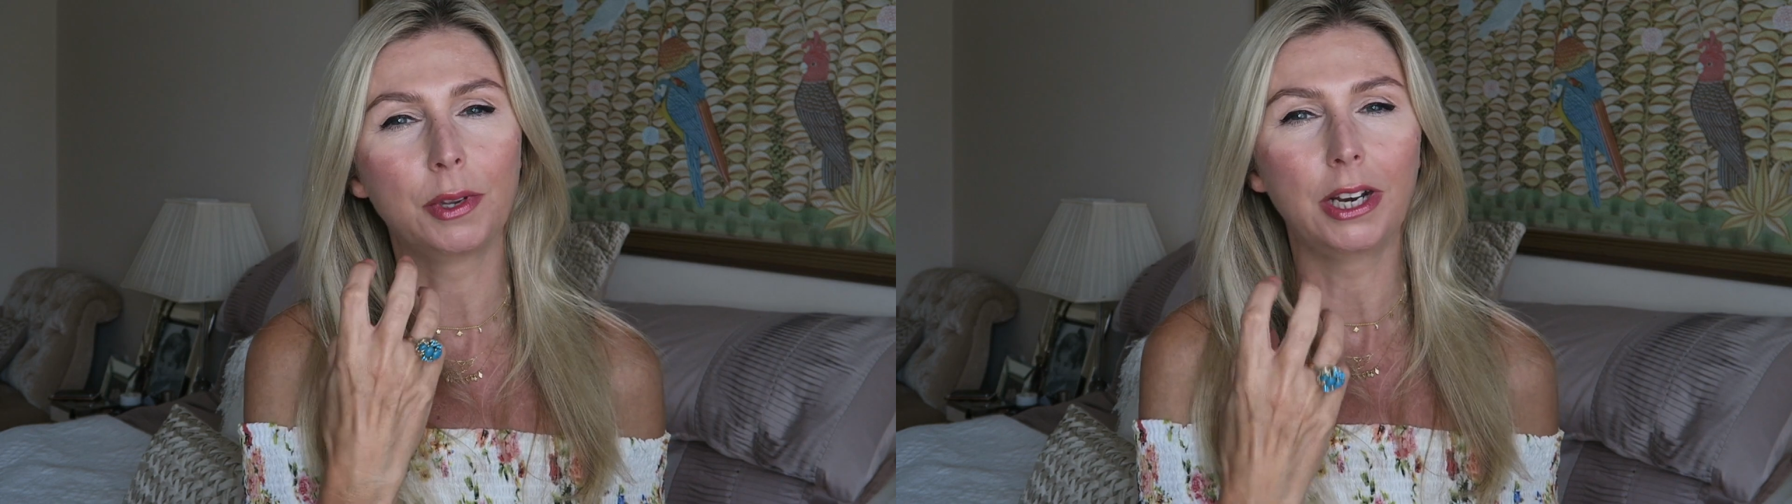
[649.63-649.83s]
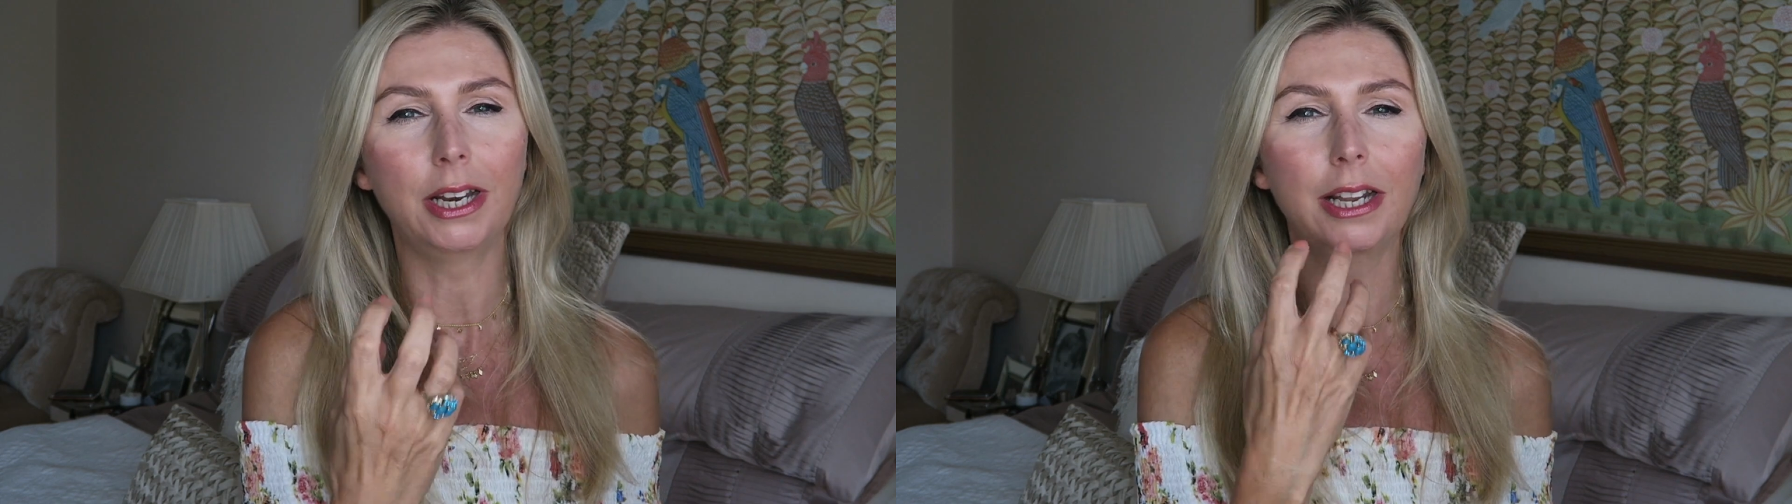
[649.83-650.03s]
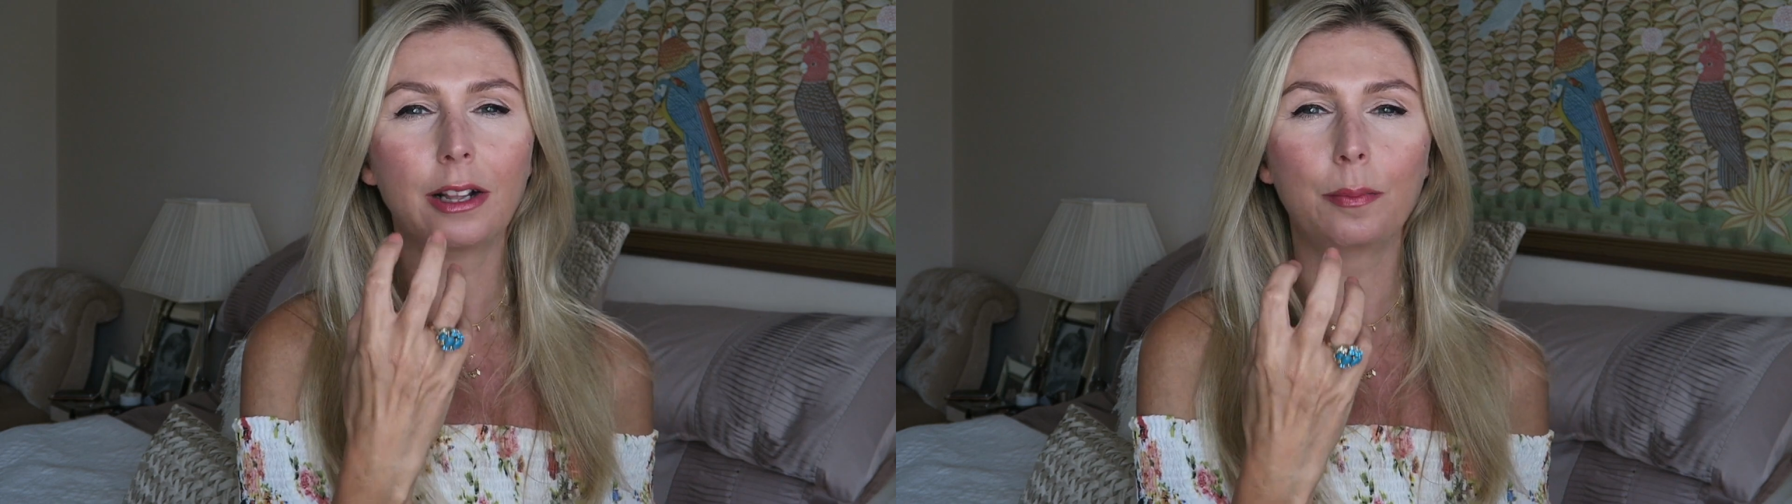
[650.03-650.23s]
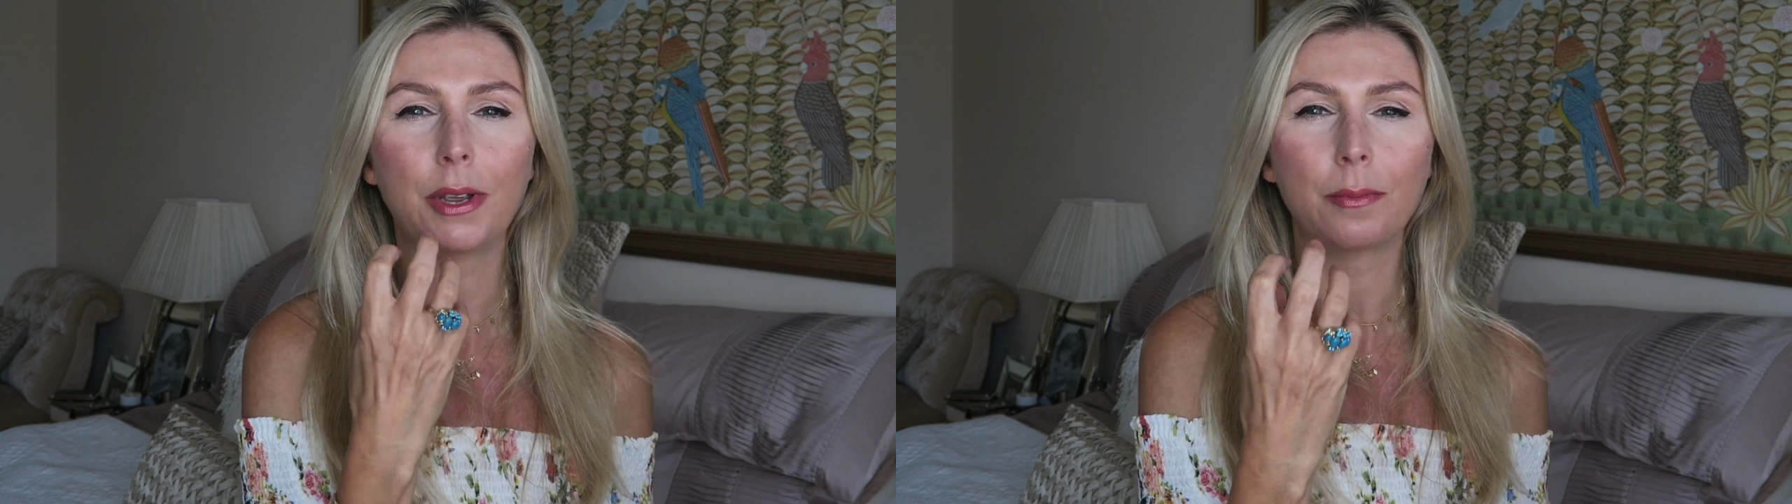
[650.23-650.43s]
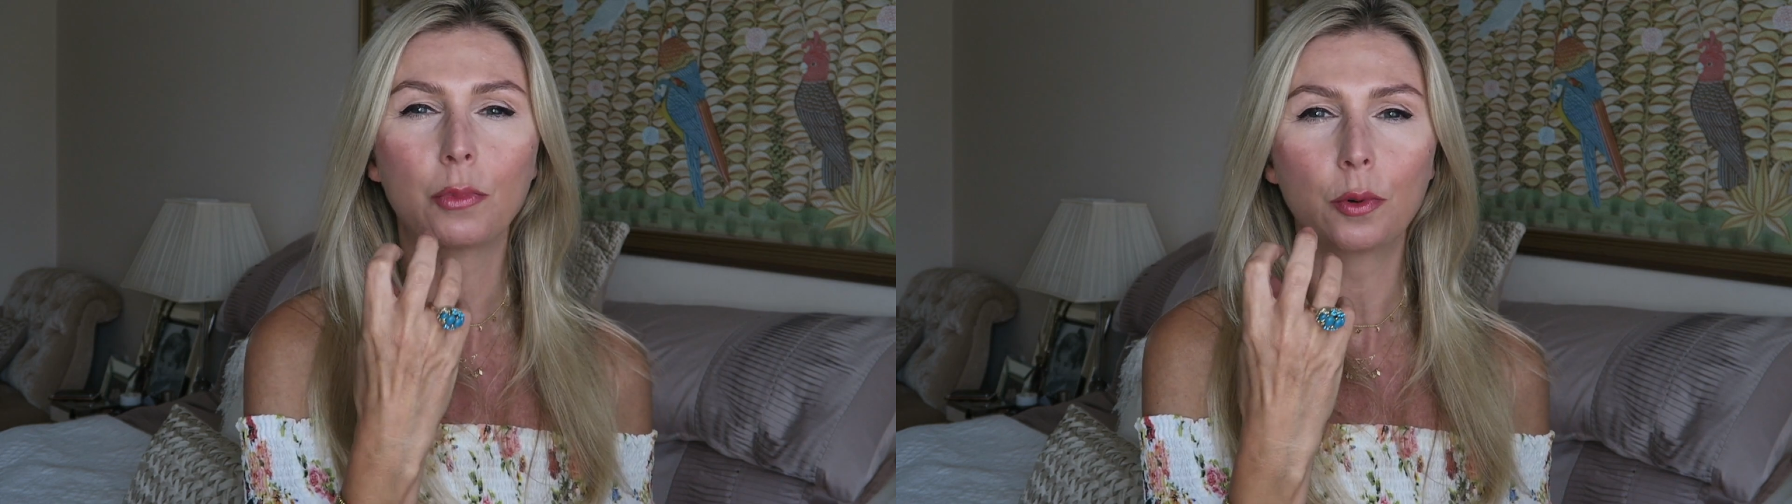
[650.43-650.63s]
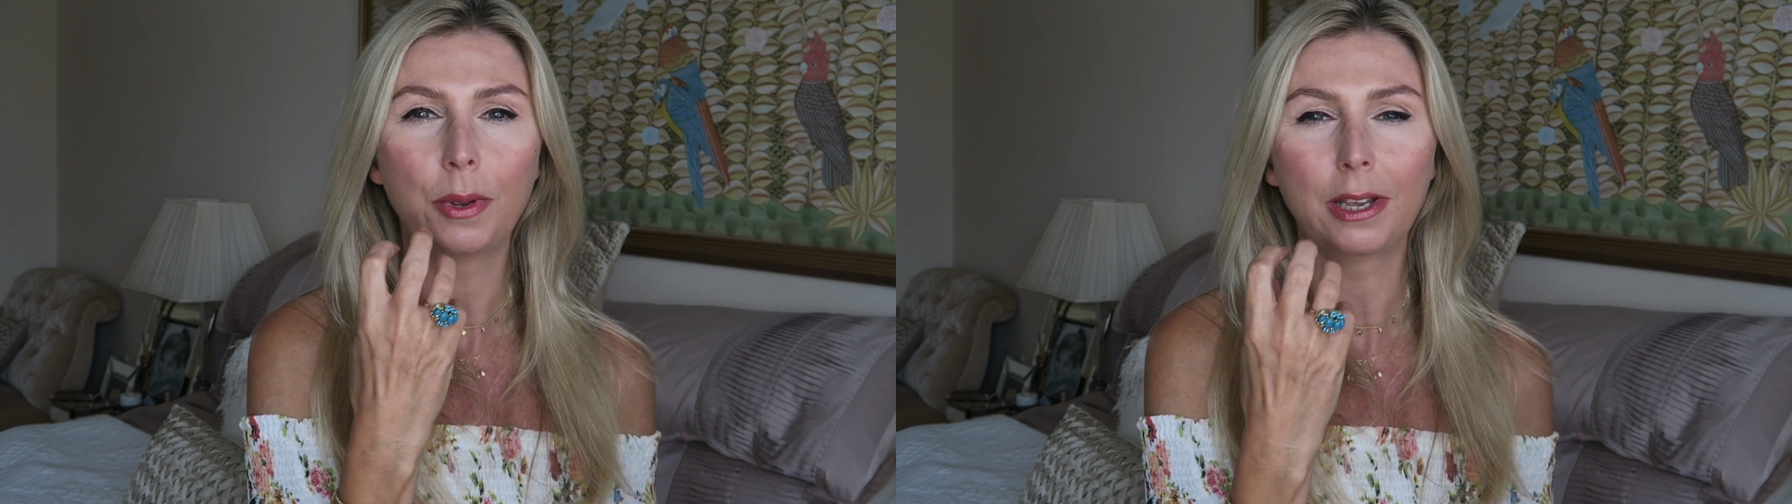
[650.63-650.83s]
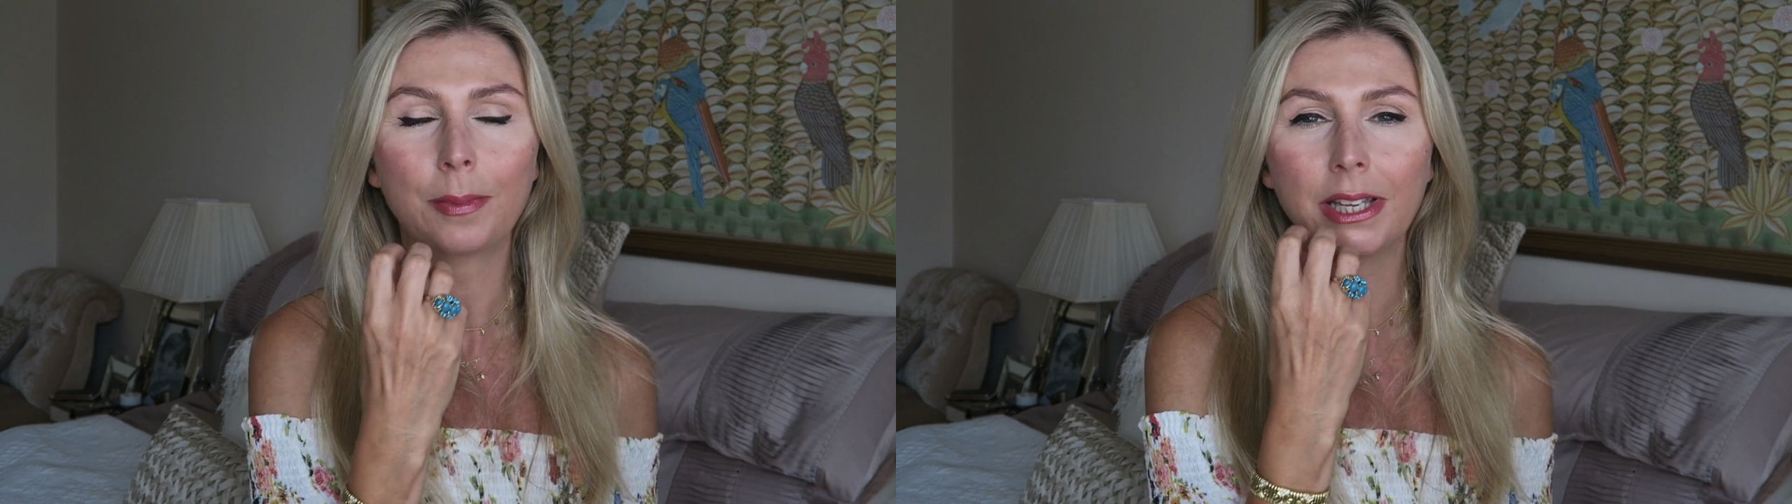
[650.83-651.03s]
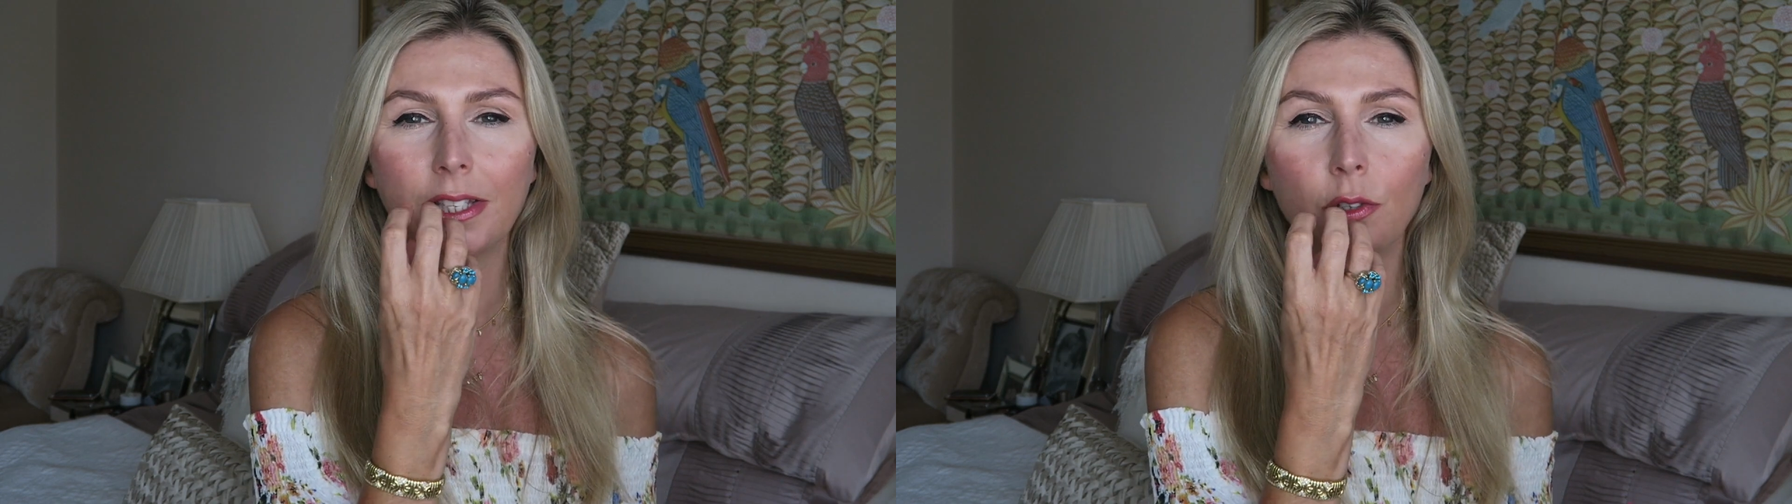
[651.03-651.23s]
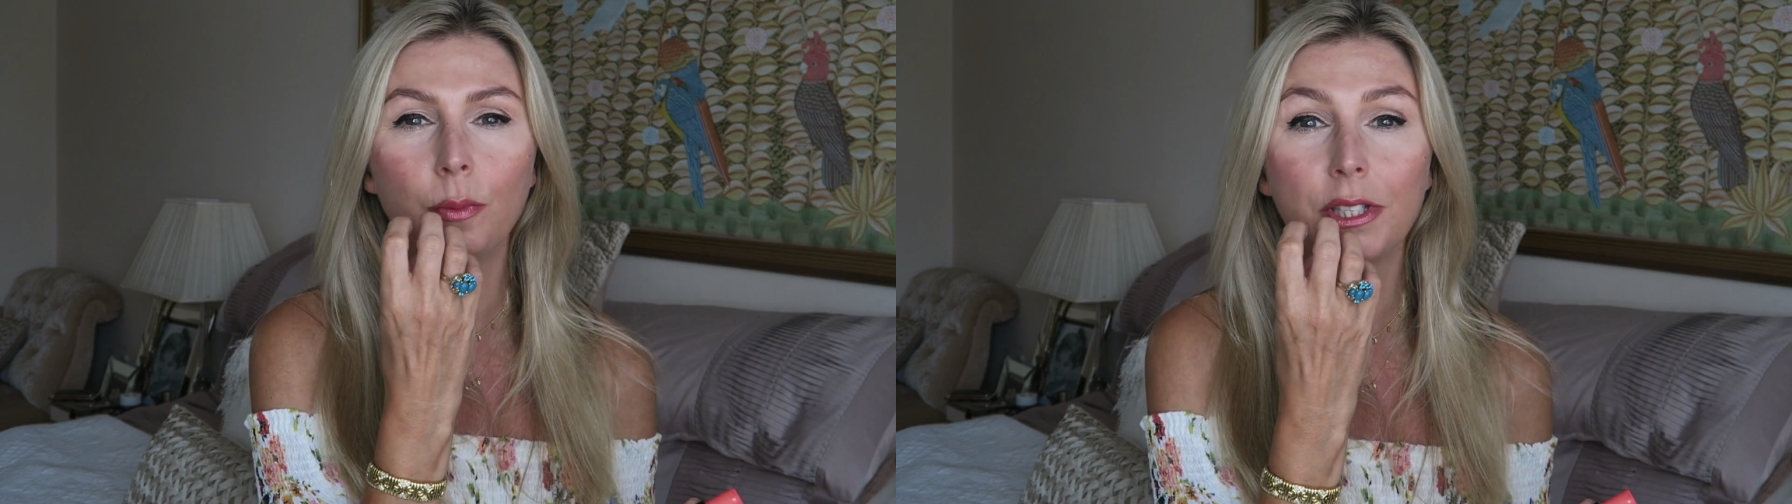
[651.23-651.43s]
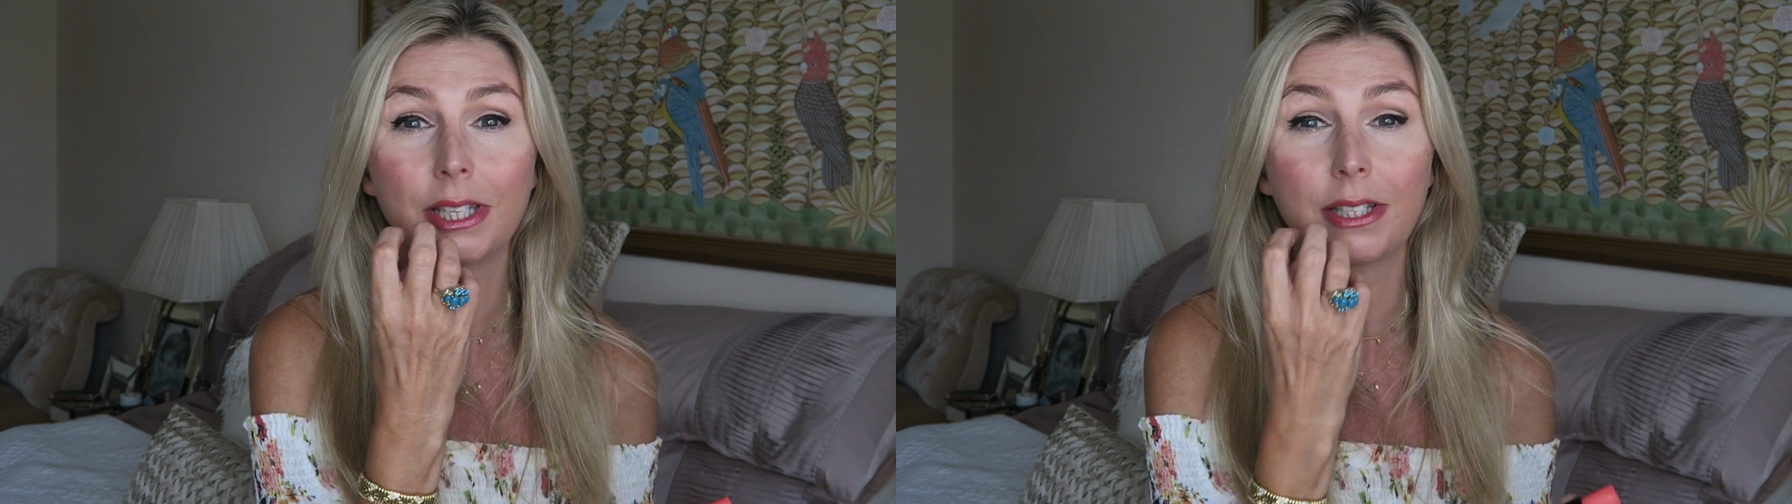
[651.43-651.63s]
but a little bit more pigmented,
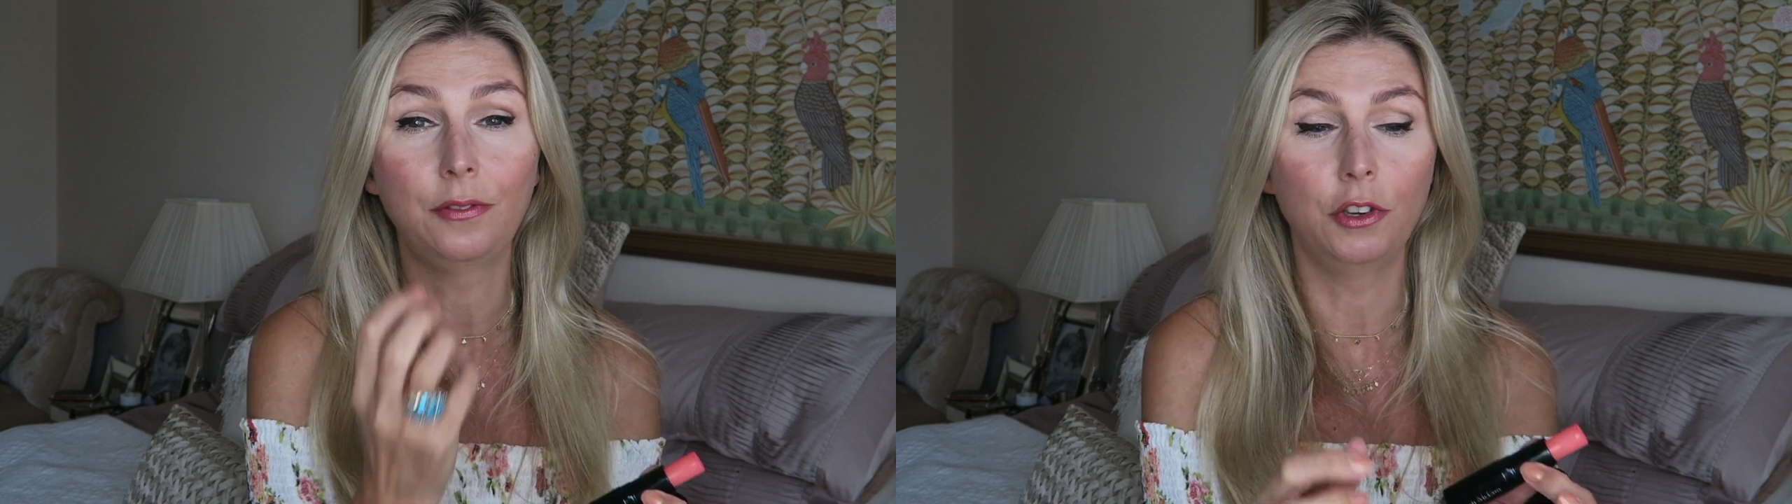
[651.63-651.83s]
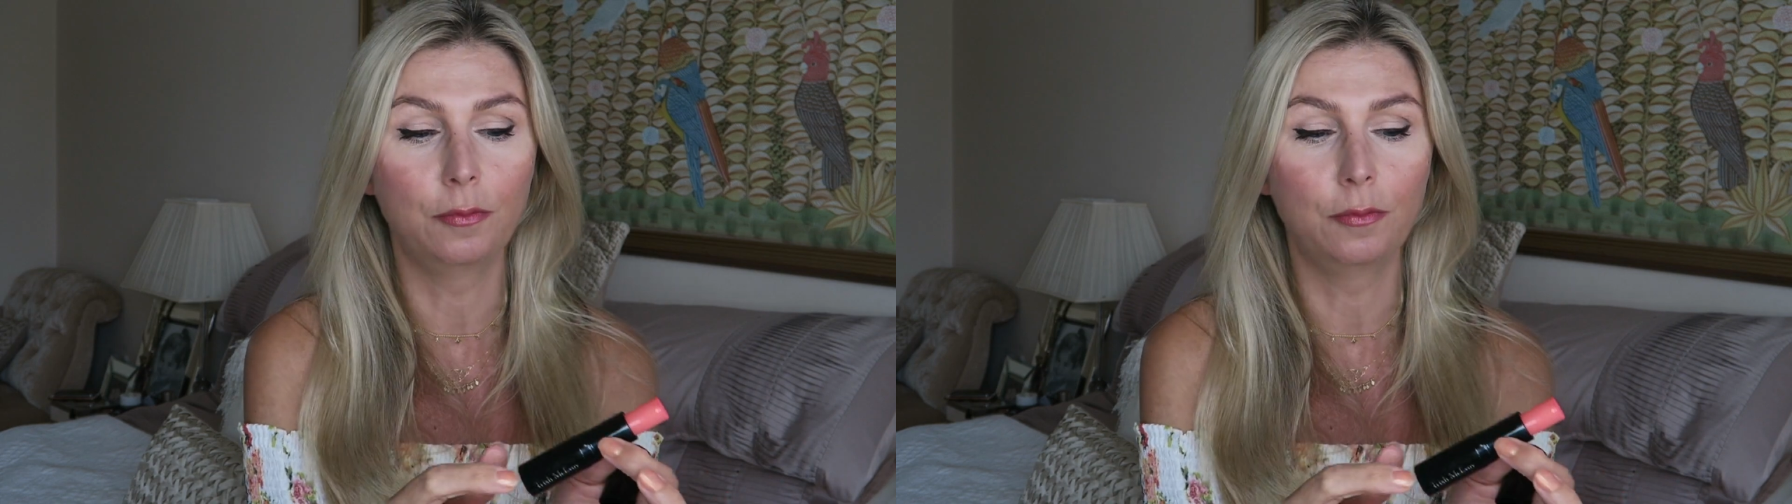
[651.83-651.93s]
almost as if